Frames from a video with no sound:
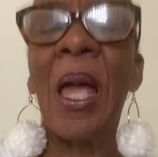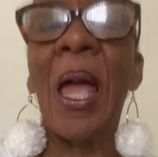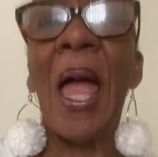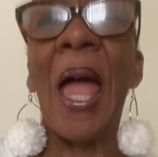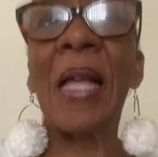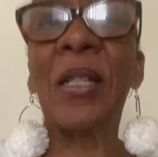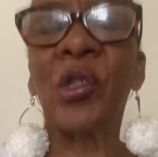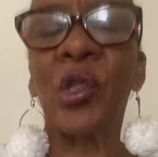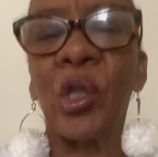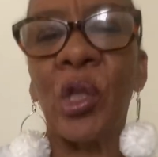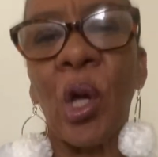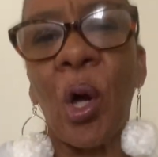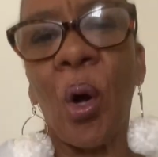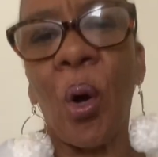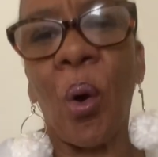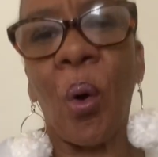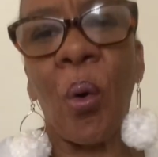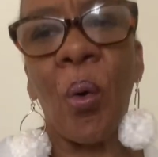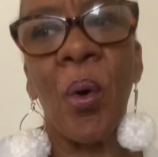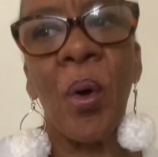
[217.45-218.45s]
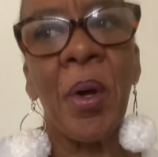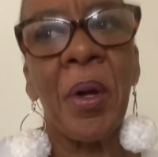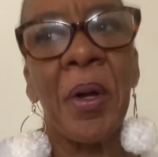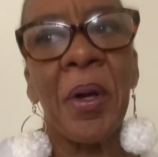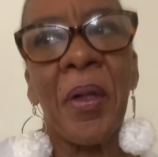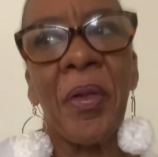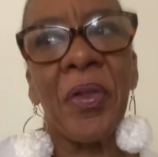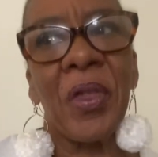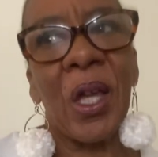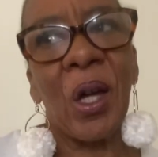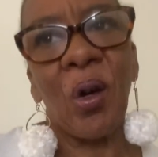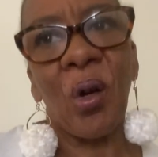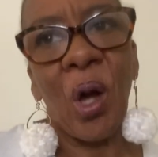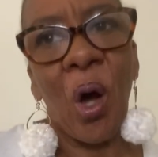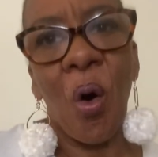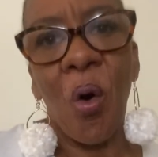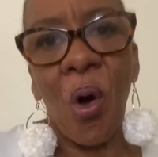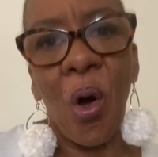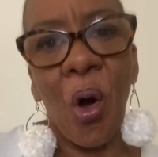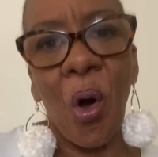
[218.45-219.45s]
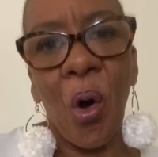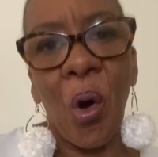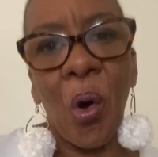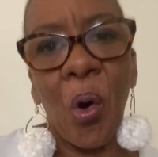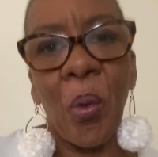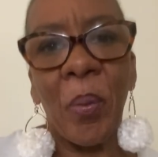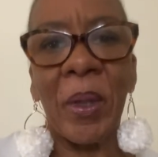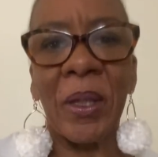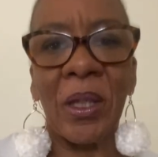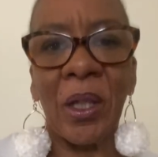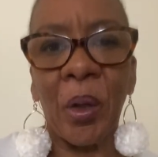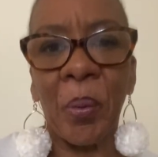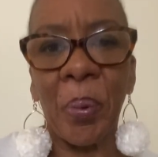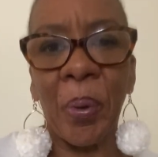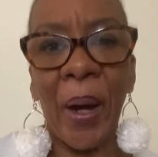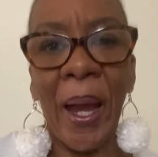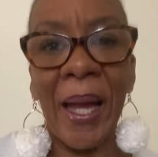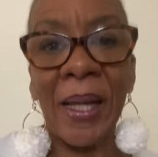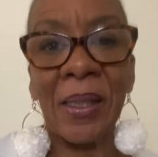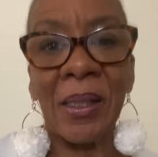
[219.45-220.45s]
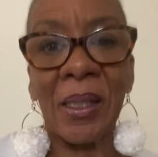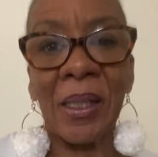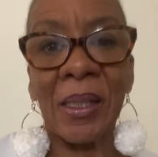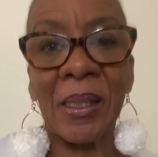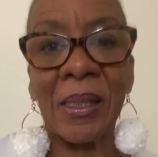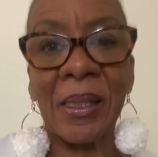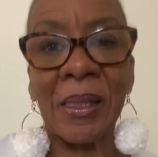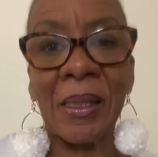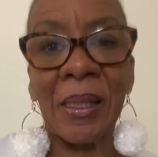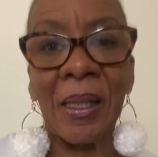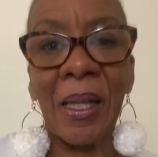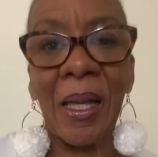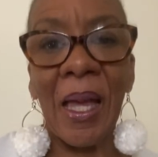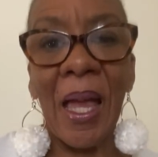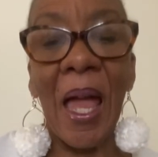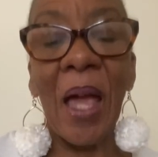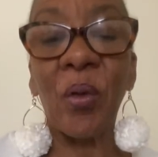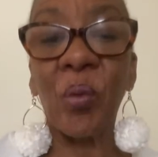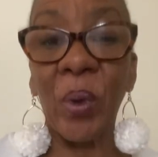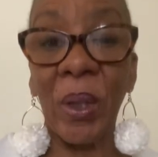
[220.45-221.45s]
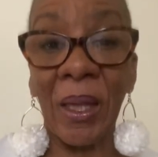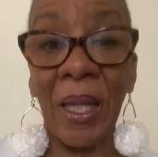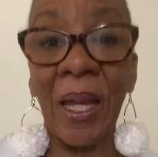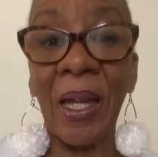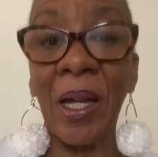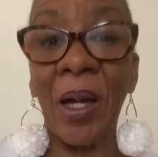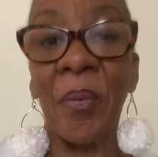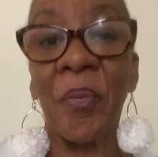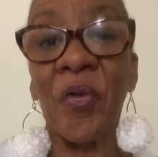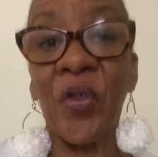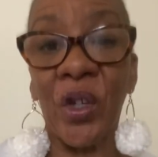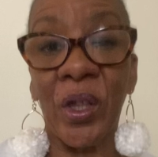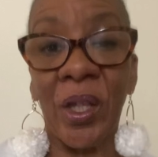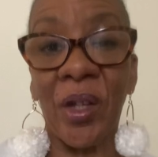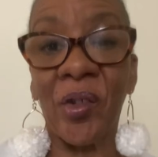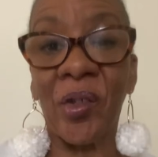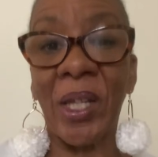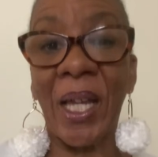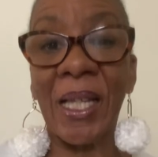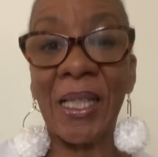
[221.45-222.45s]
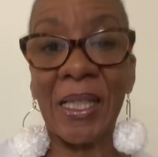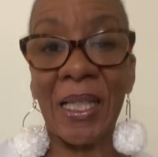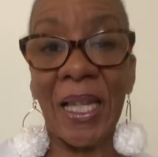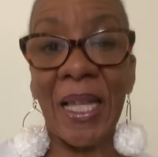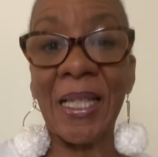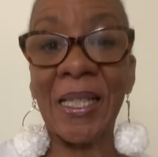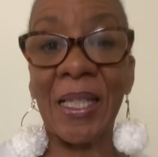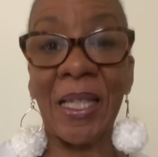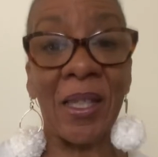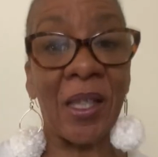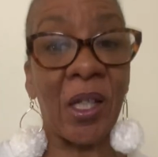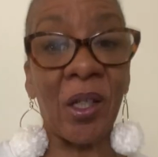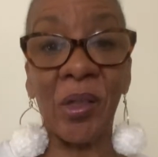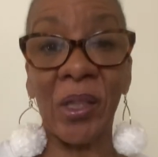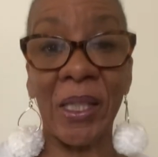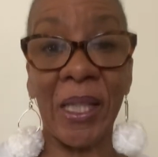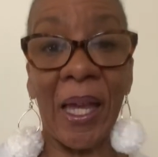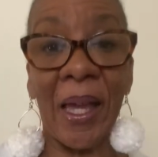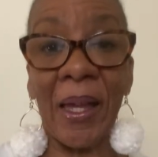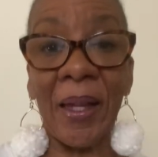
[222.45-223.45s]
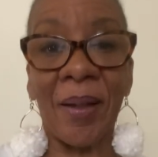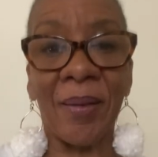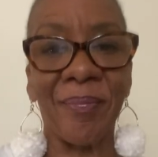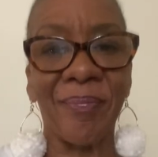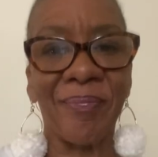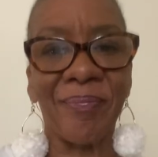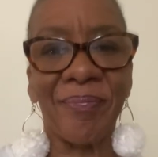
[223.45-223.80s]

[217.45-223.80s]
And so they'll go home and they'll practice. And when they come for their next lesson, they'll say,